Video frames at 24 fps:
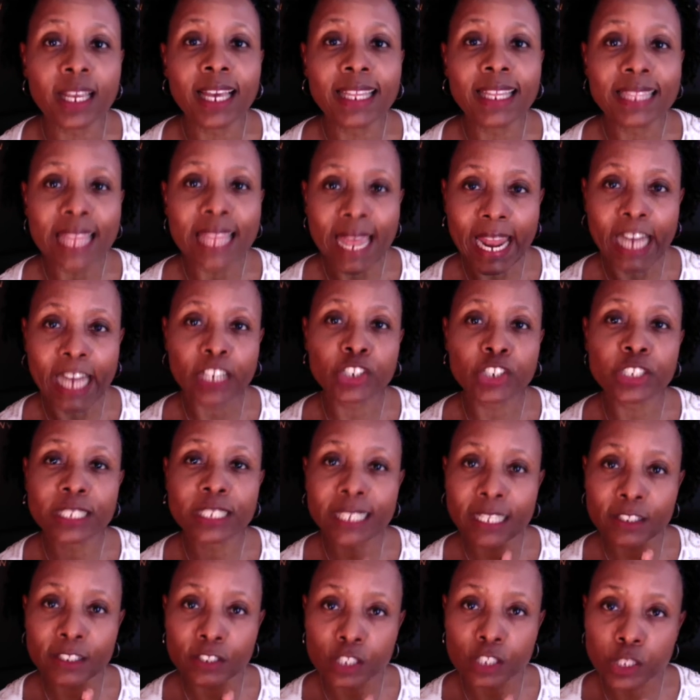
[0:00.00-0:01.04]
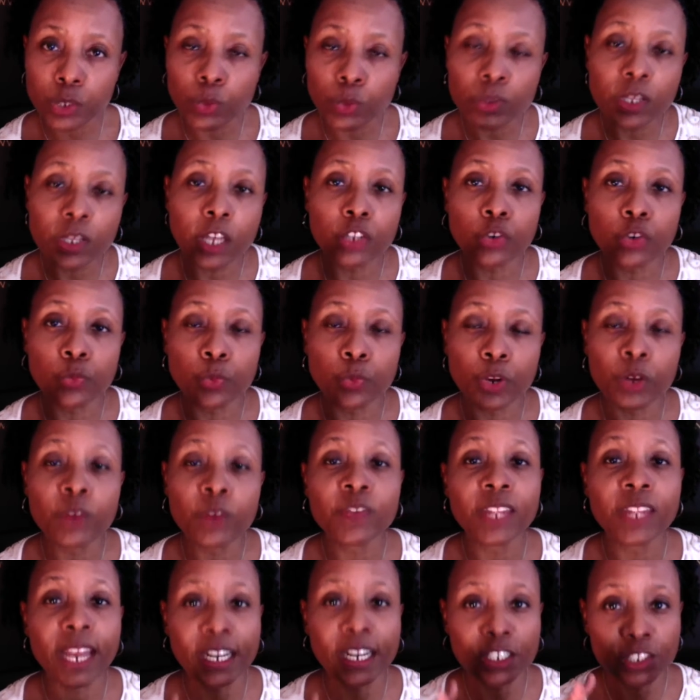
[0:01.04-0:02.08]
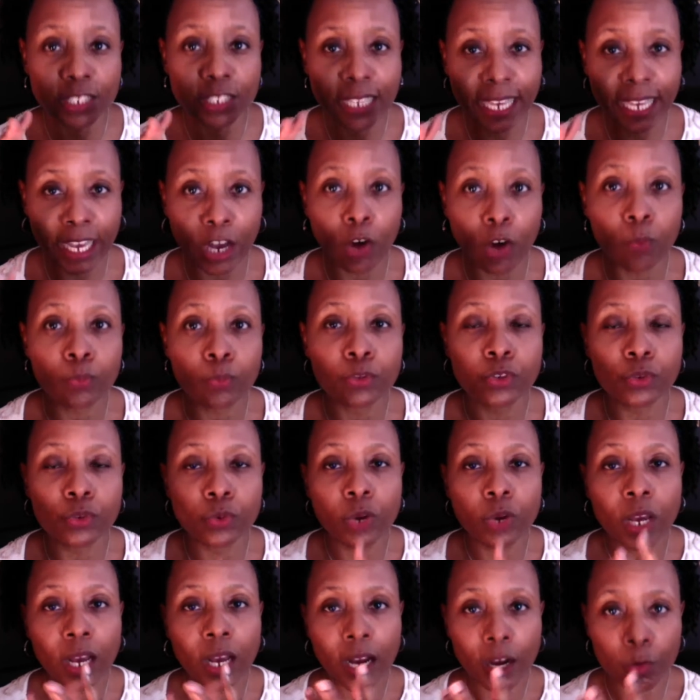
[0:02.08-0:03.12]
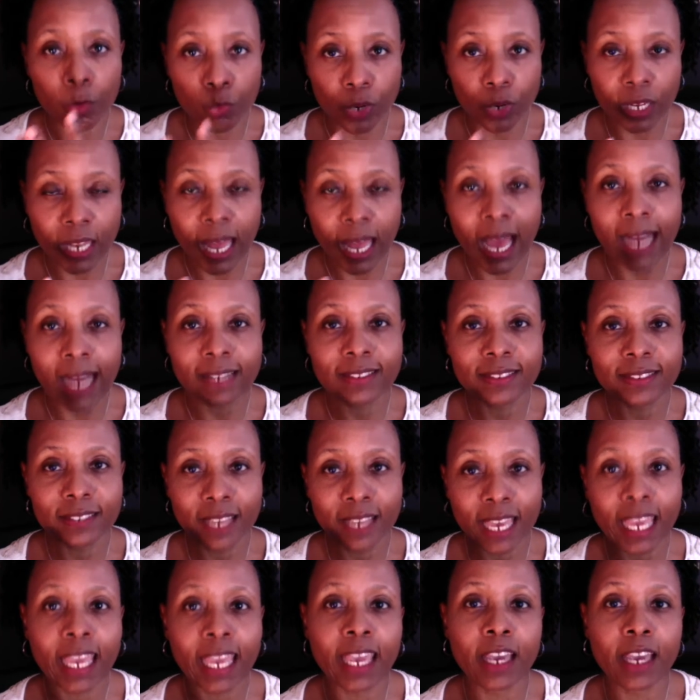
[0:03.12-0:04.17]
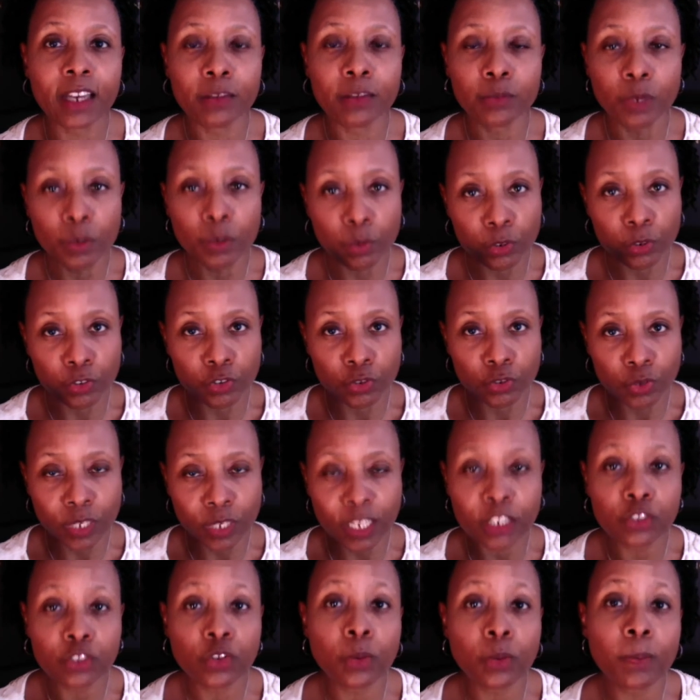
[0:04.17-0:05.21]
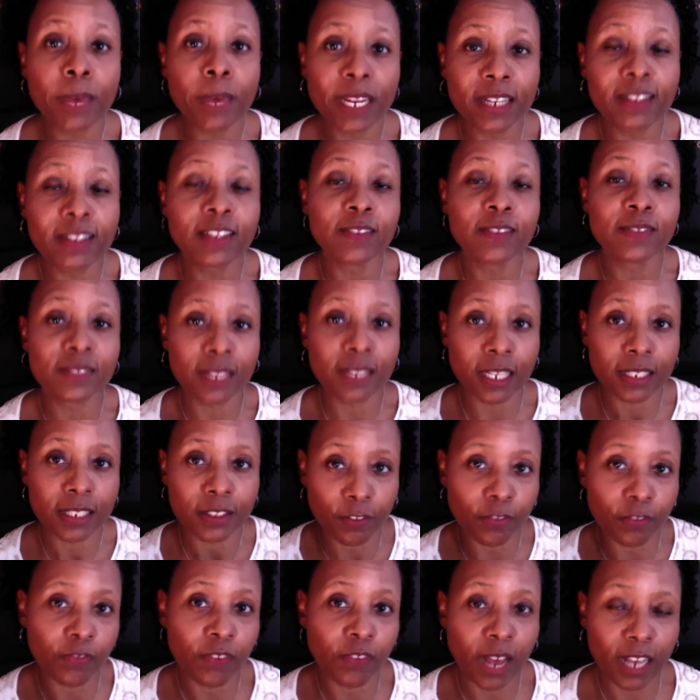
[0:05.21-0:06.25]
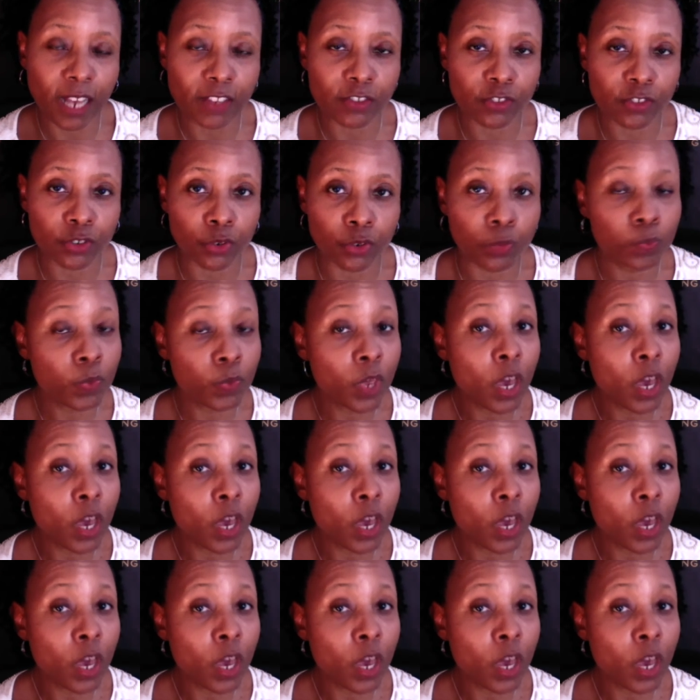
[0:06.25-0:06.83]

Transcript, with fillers: that actually can slow down your brain and actually help you relax and be able to get into a meditative state faster.